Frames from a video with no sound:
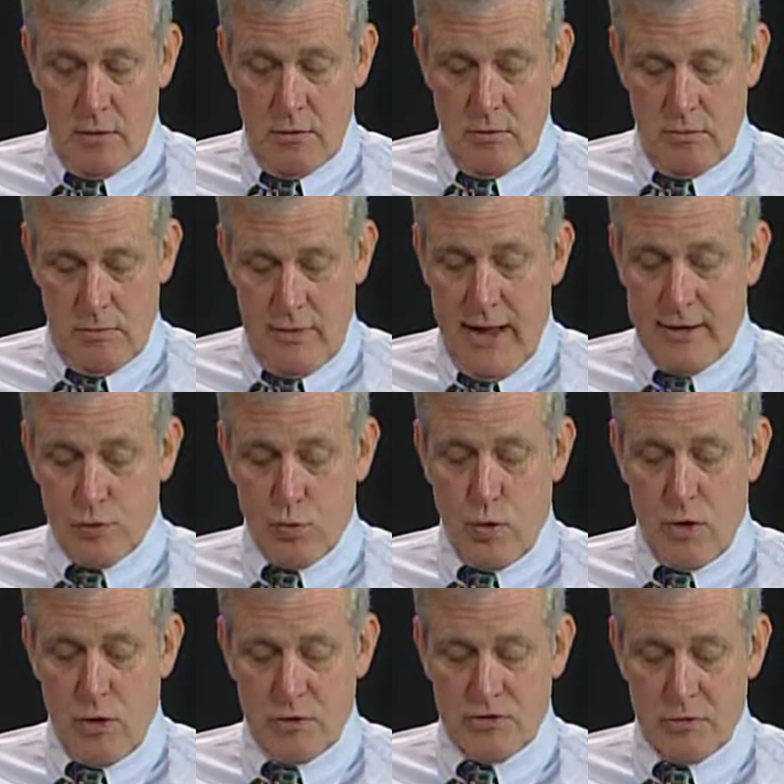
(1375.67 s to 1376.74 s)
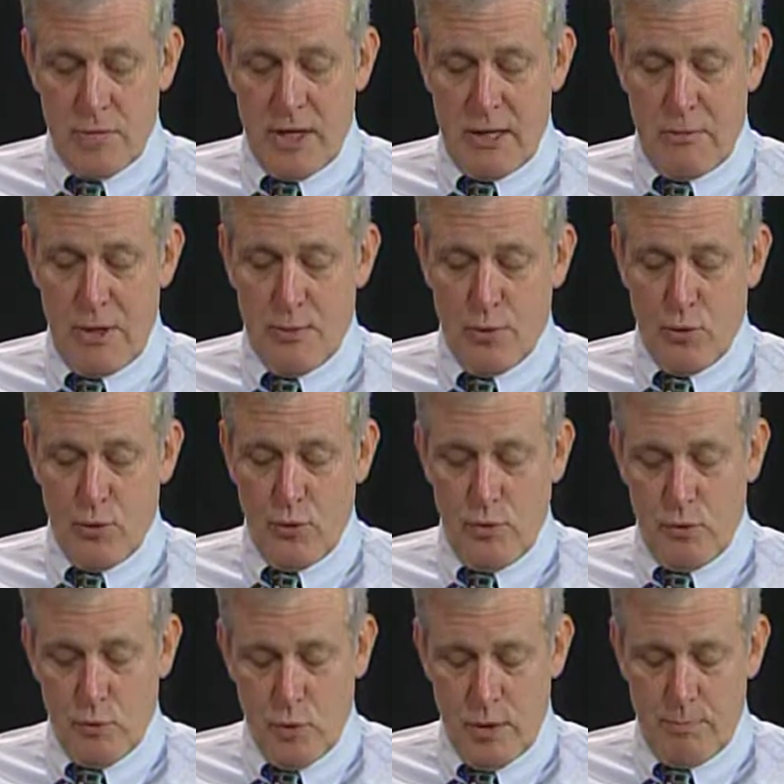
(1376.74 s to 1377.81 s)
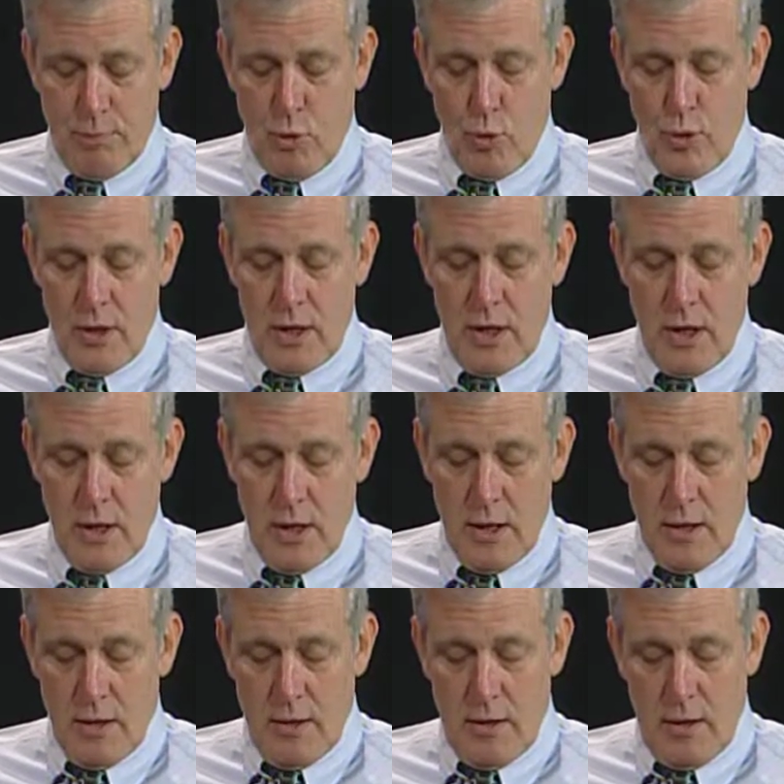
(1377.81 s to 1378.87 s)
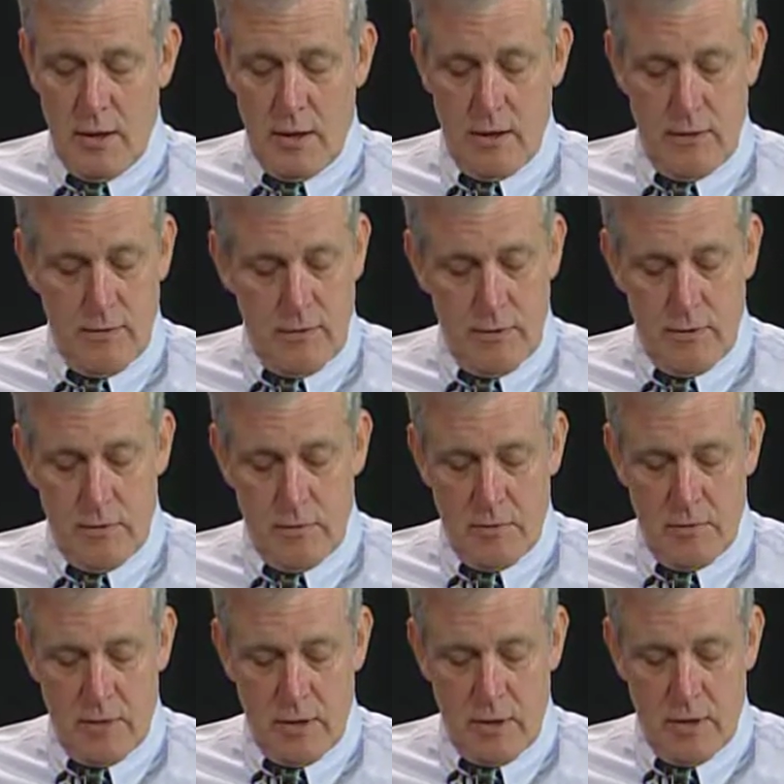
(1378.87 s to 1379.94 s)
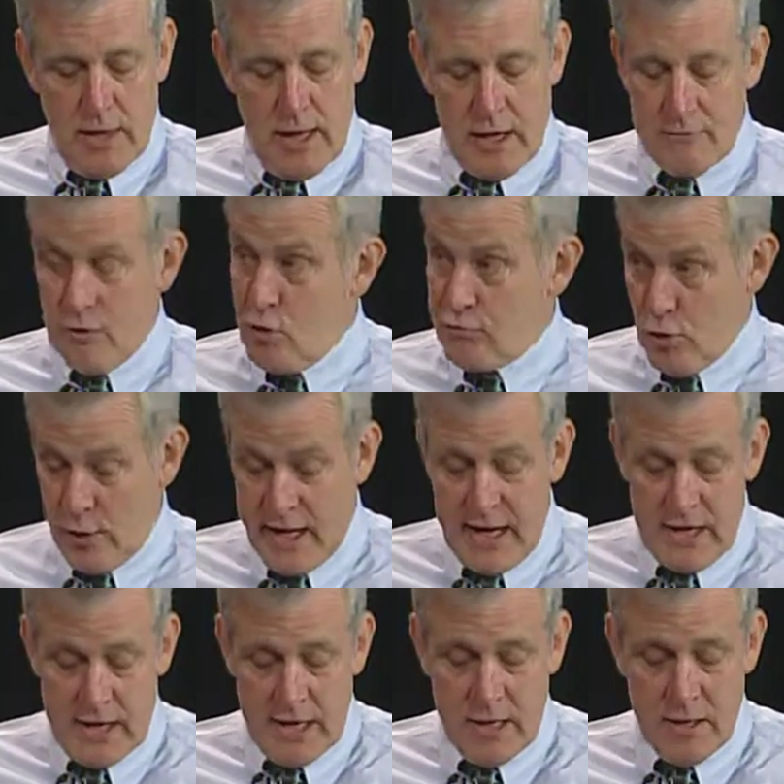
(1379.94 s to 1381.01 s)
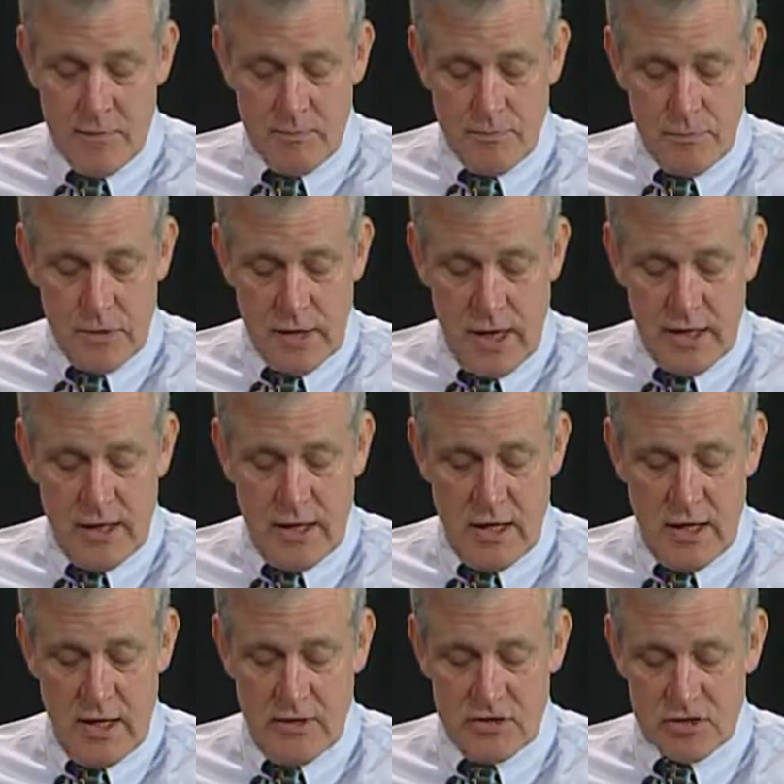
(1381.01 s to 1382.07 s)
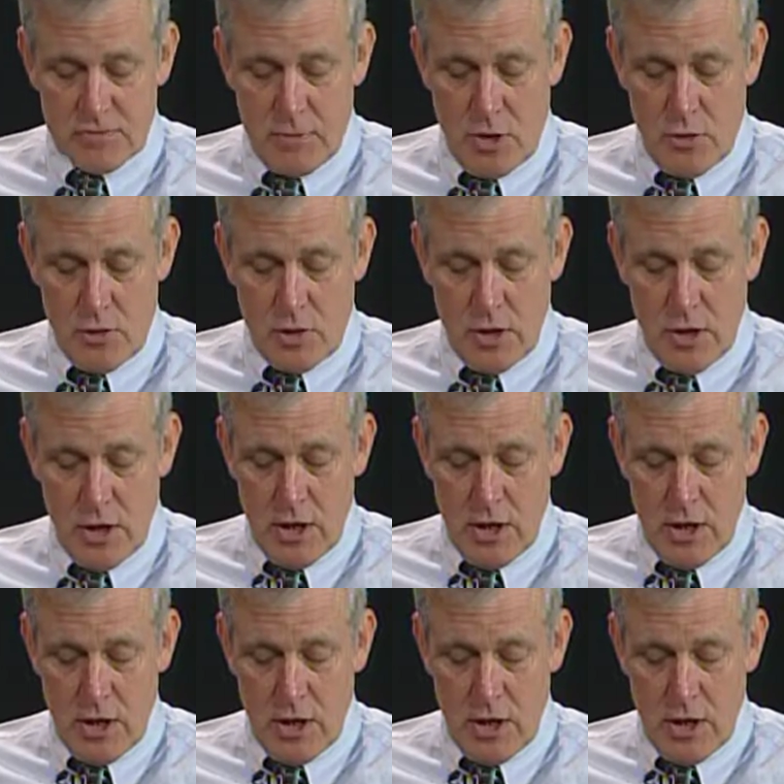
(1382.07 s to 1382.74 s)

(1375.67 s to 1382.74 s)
that's where so many people reported a lot of overheating, not yet any smoke,